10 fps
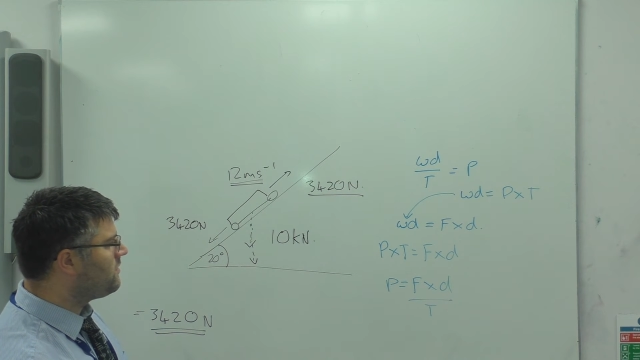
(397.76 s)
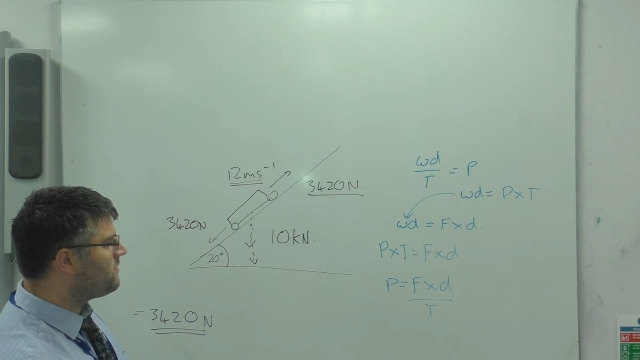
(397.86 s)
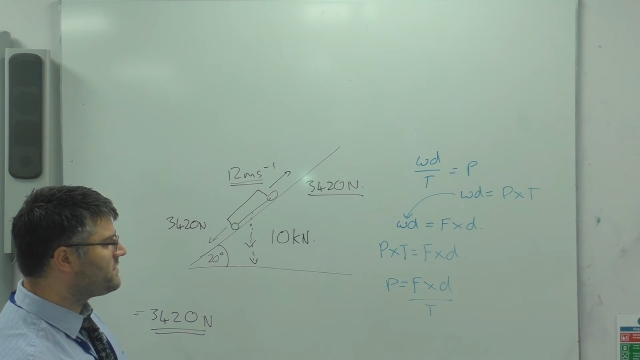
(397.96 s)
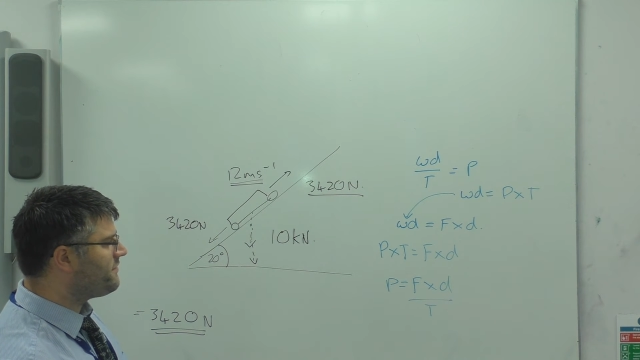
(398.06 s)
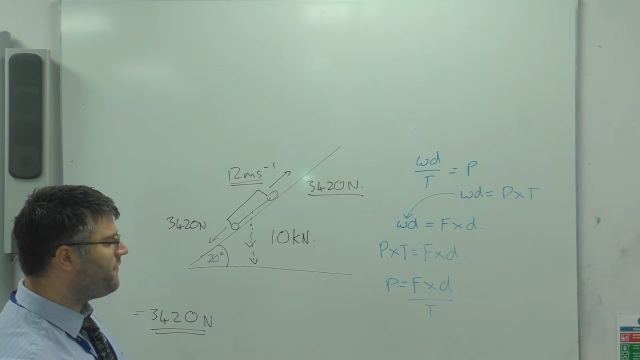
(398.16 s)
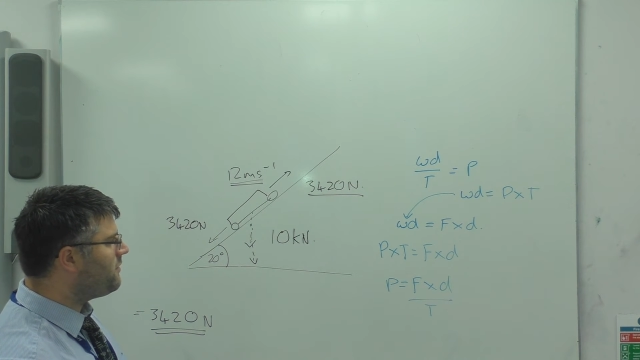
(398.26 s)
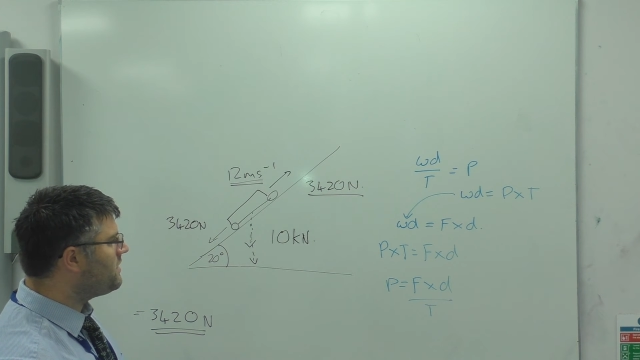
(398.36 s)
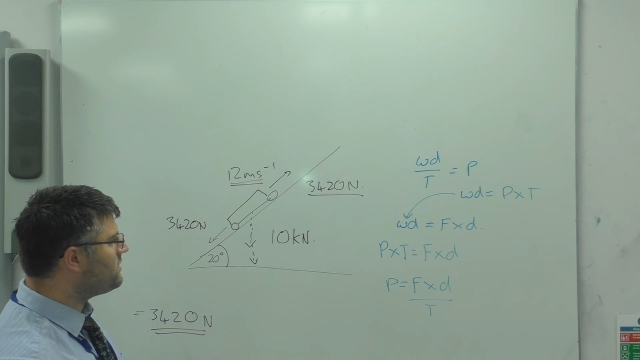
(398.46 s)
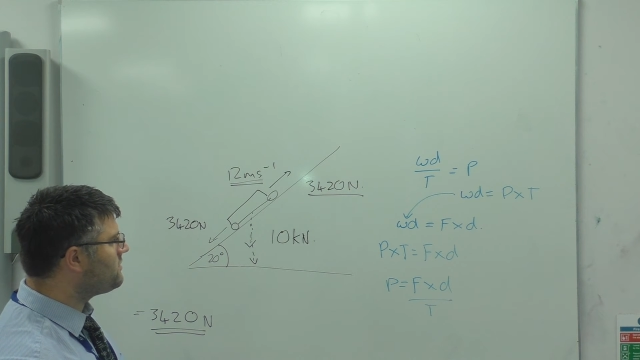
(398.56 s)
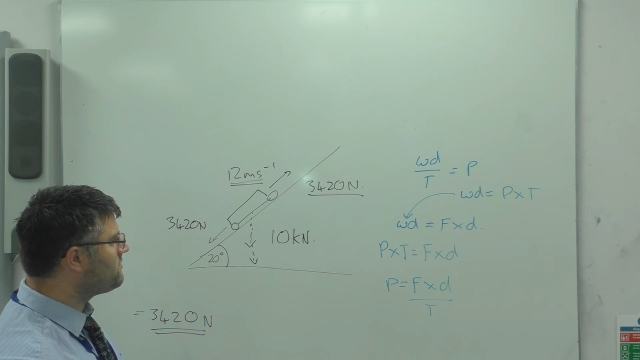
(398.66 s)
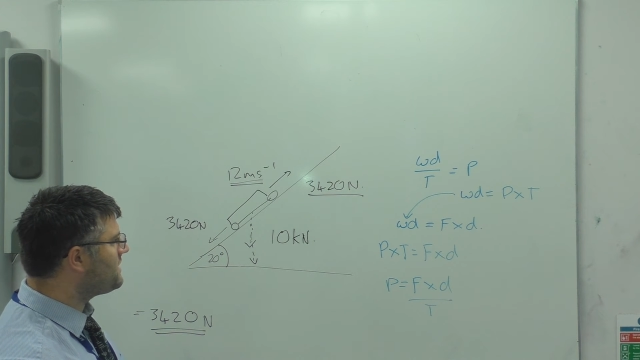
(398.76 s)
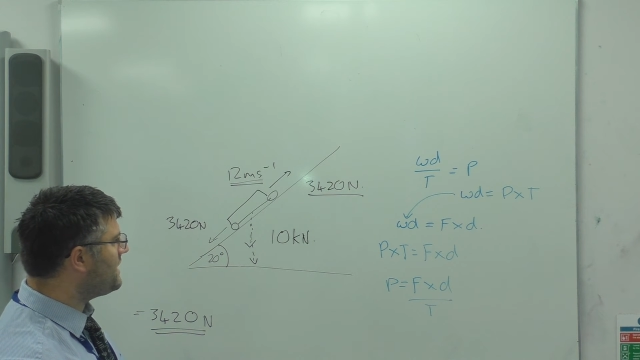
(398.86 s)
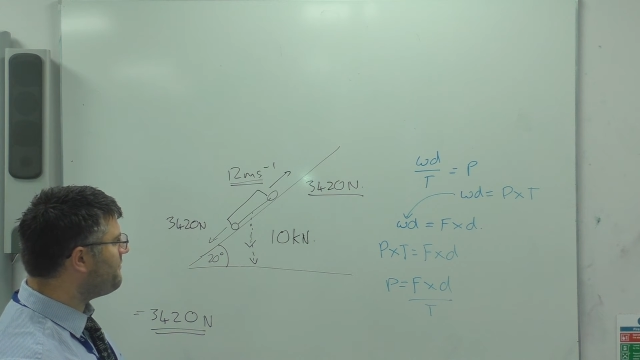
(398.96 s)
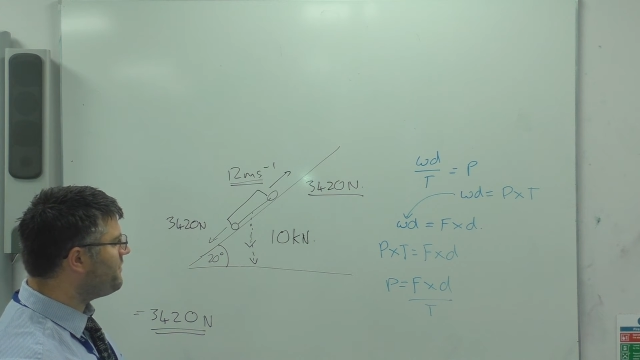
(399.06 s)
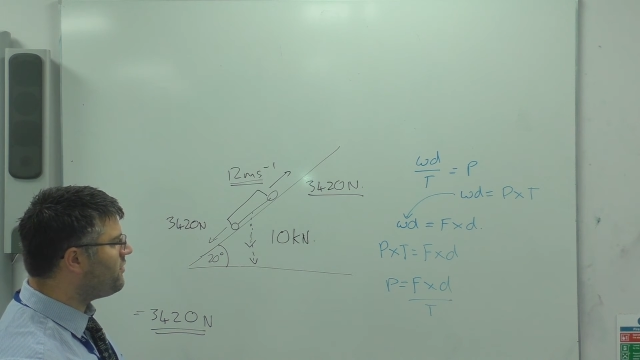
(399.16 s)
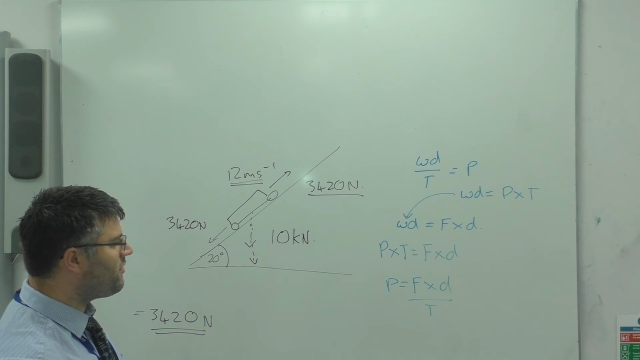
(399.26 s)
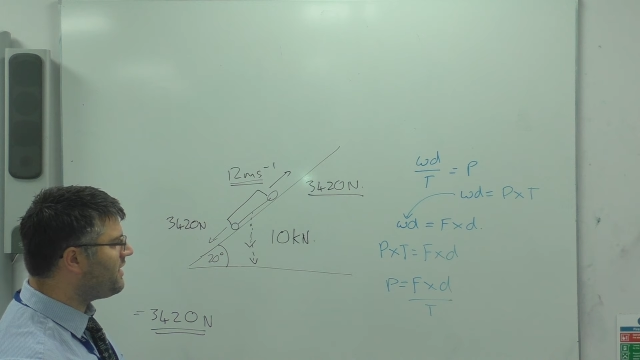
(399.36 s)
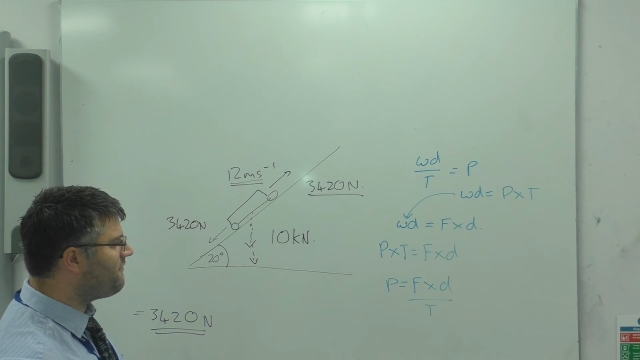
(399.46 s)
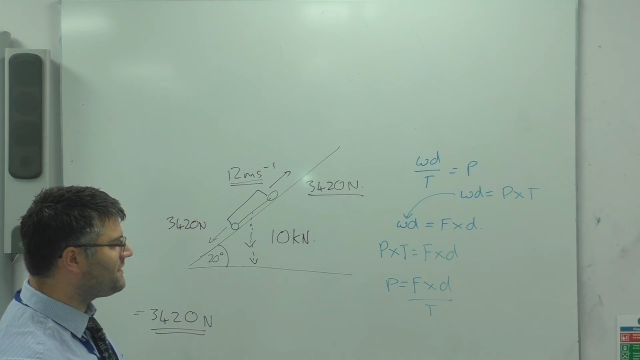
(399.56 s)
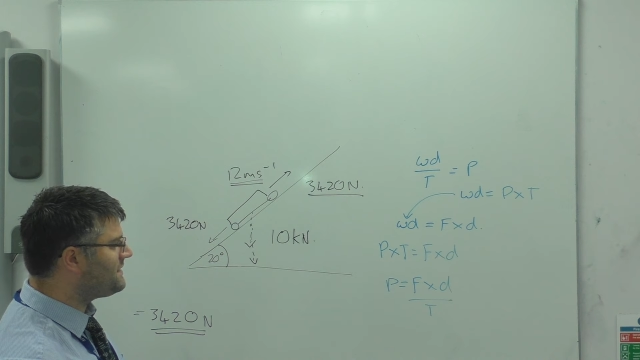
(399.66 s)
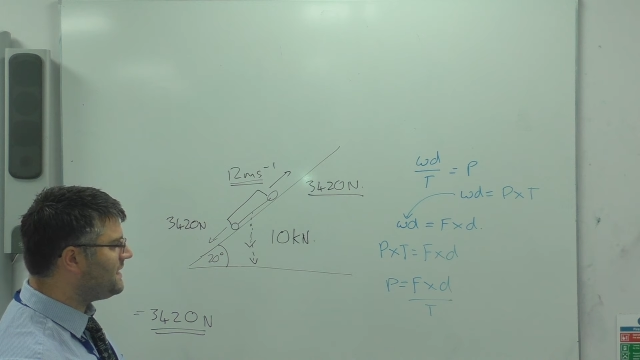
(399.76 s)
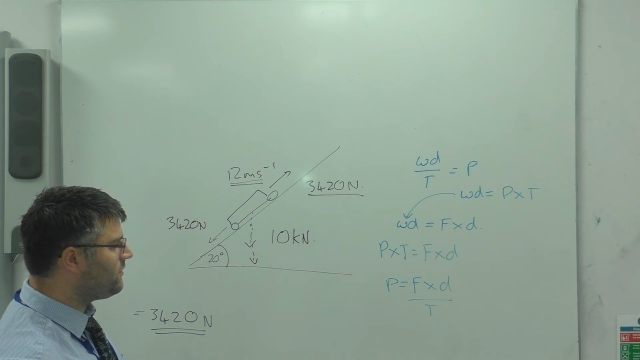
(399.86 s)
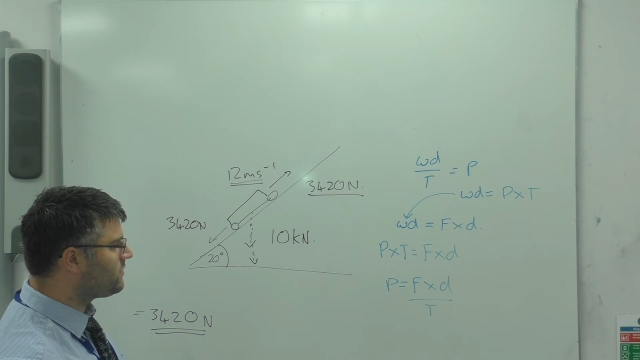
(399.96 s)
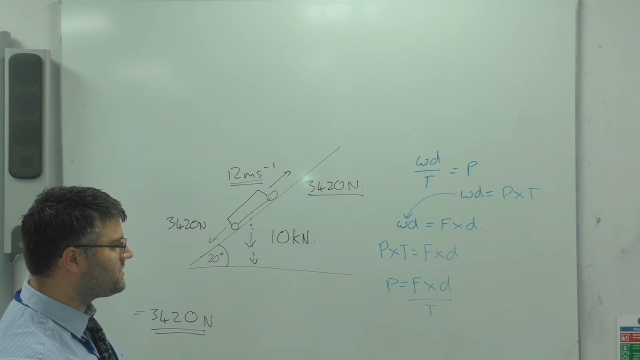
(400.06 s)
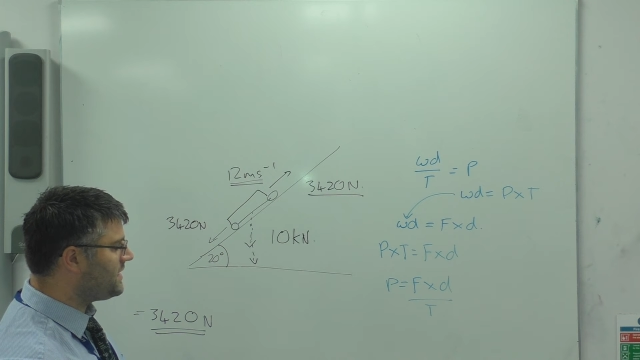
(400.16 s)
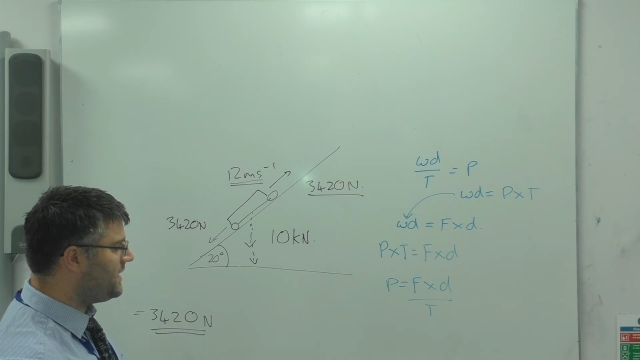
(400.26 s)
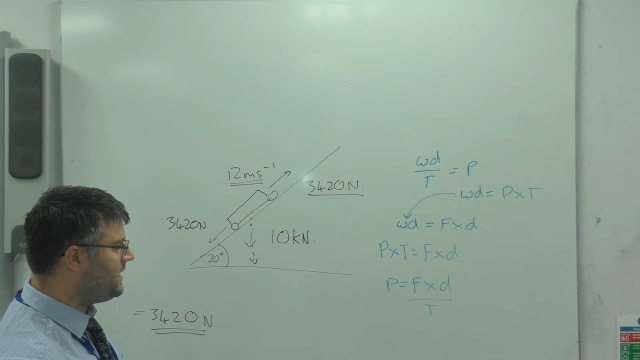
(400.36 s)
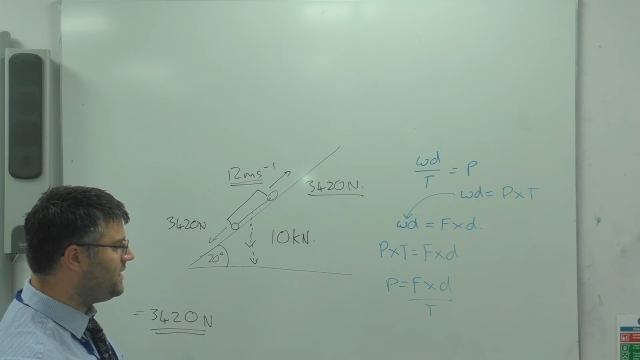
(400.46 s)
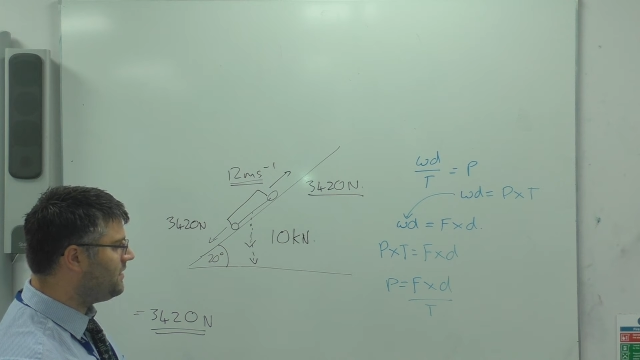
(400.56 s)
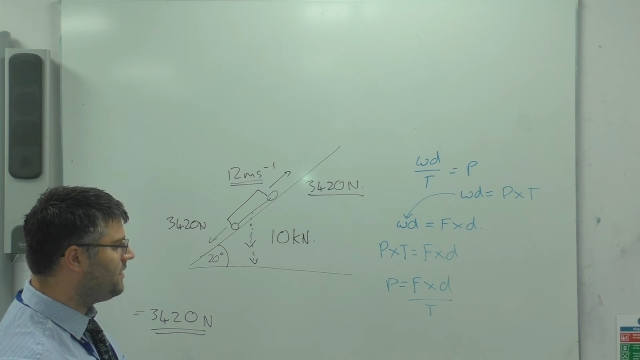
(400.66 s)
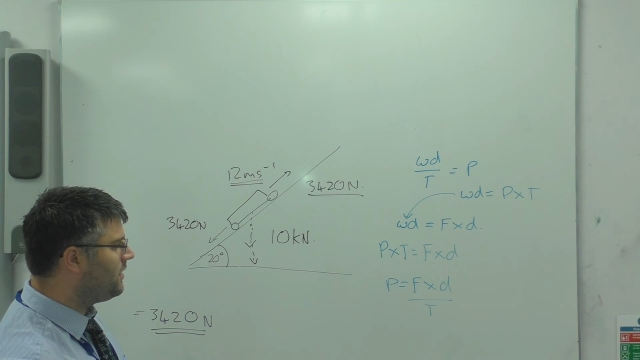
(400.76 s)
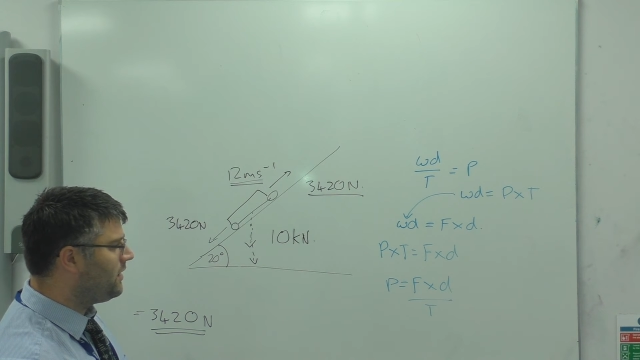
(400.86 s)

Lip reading: there's a few issues here. We're not given D or T.